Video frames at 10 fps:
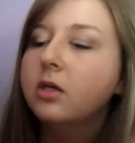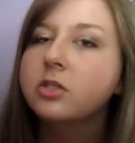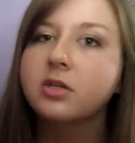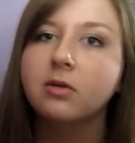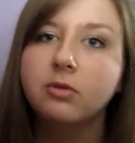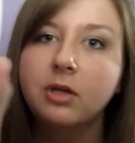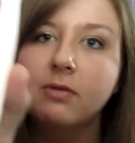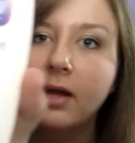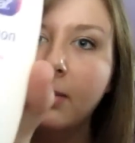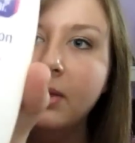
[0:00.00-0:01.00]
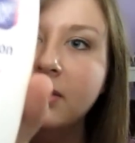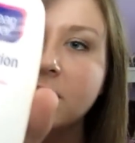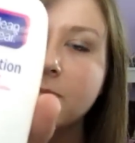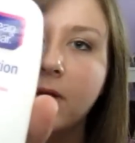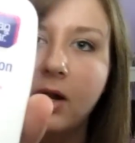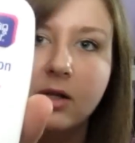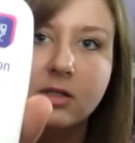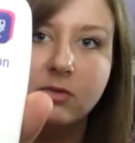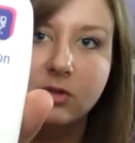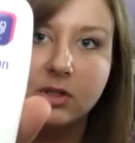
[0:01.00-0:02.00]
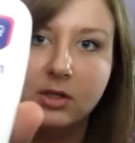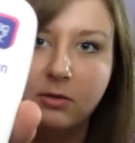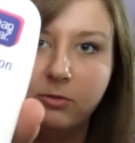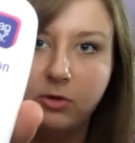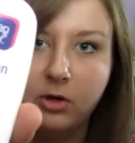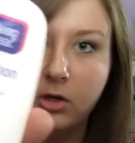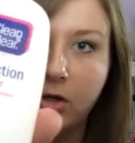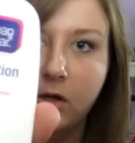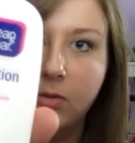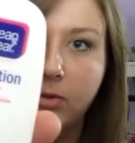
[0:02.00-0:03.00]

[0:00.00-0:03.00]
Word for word: So I really recommend this product if you're looking for a good